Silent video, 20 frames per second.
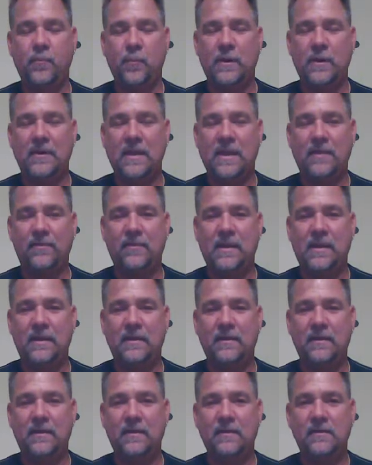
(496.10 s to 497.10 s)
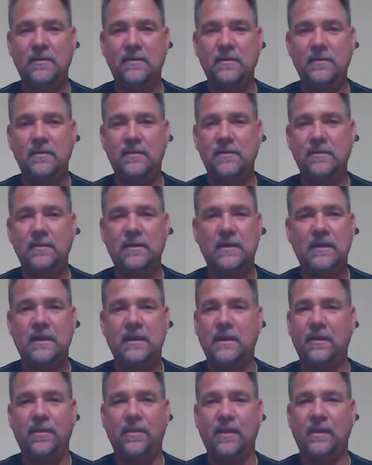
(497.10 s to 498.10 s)
Breathe out
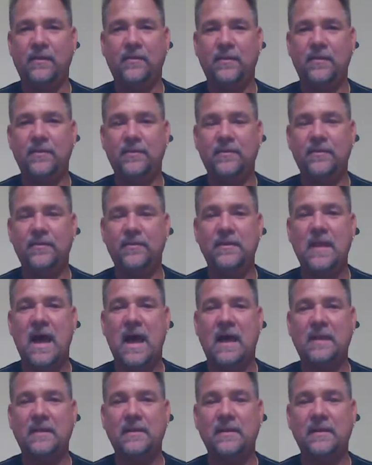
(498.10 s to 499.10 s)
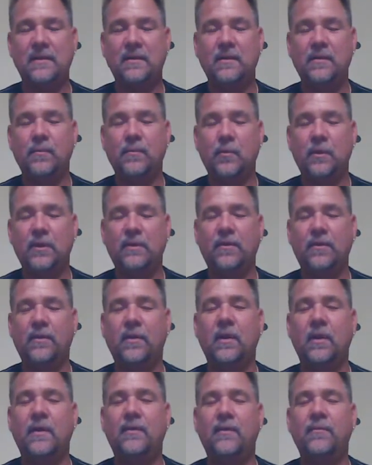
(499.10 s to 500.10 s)
anything that's not. Breathe
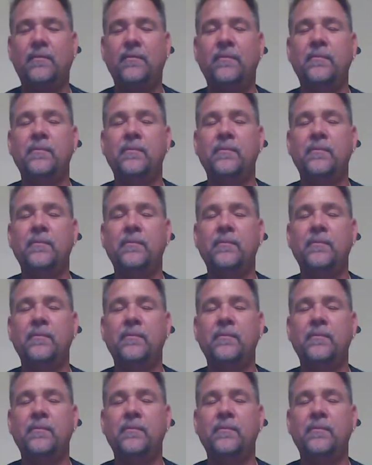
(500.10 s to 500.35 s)
in love.